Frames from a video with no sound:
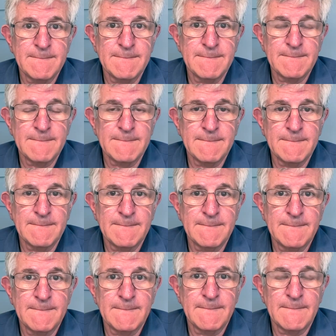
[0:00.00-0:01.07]

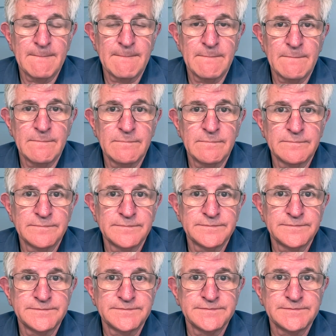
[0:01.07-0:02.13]

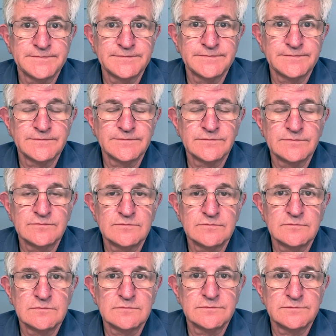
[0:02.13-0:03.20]

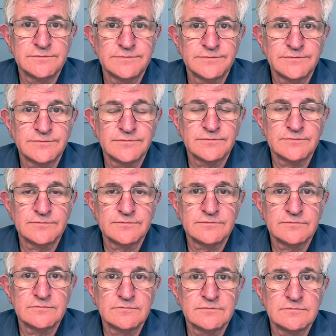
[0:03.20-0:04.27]

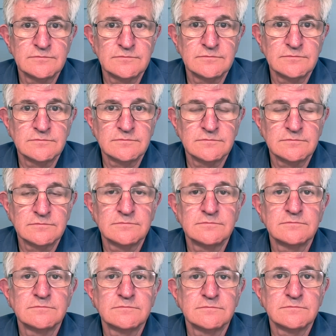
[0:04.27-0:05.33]

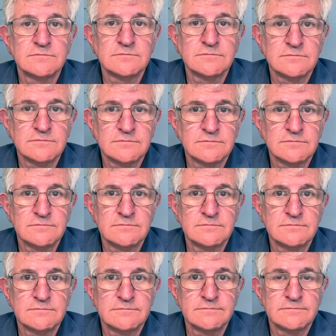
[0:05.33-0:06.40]

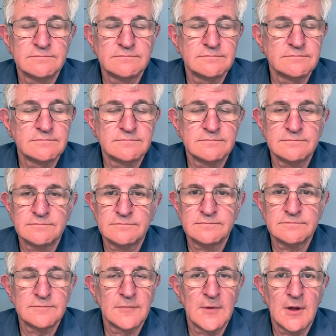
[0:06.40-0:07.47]

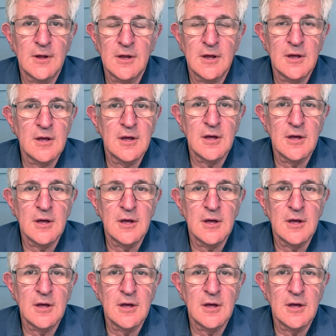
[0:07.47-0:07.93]
This person isn't speaking.